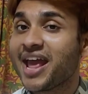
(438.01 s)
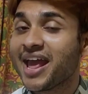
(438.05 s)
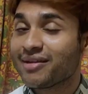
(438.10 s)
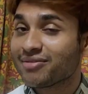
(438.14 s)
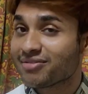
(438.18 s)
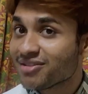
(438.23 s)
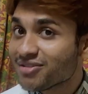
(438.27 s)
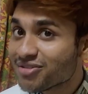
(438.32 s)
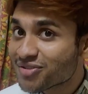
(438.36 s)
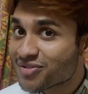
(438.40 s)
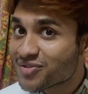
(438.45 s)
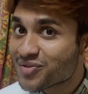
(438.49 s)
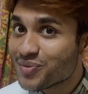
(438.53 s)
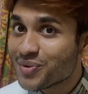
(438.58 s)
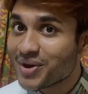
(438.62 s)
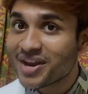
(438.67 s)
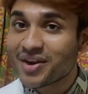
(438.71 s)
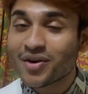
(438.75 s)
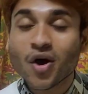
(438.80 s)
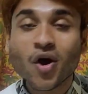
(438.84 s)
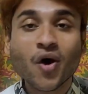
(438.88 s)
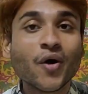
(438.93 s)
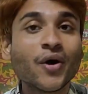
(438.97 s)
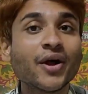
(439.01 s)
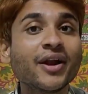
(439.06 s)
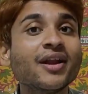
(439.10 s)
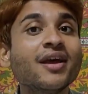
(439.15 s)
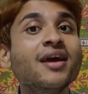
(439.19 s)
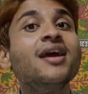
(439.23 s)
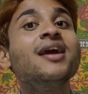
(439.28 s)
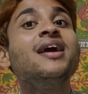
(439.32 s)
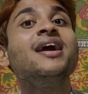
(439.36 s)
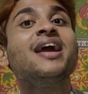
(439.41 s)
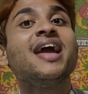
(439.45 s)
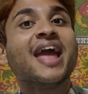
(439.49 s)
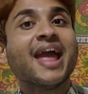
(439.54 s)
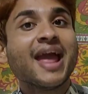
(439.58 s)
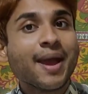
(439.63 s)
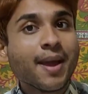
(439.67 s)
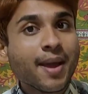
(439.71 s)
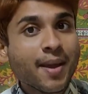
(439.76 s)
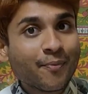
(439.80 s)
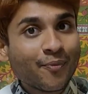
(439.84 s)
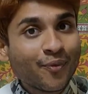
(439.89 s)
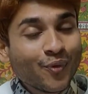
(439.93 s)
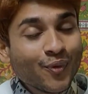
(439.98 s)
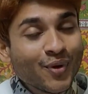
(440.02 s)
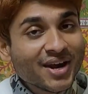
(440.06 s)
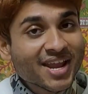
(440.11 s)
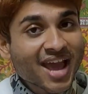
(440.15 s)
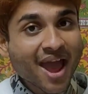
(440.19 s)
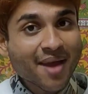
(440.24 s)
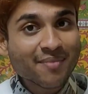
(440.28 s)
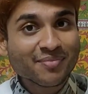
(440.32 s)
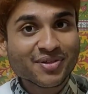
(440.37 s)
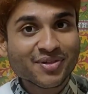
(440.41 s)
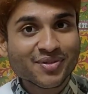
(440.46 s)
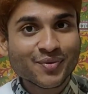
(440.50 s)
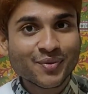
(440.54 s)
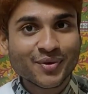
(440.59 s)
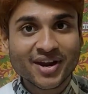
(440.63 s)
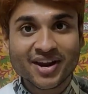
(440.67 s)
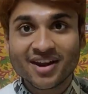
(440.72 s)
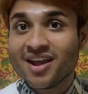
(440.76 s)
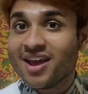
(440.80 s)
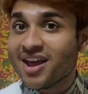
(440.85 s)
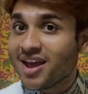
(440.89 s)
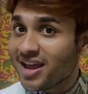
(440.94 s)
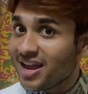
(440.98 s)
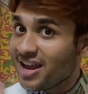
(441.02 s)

exchange student or a full-time student.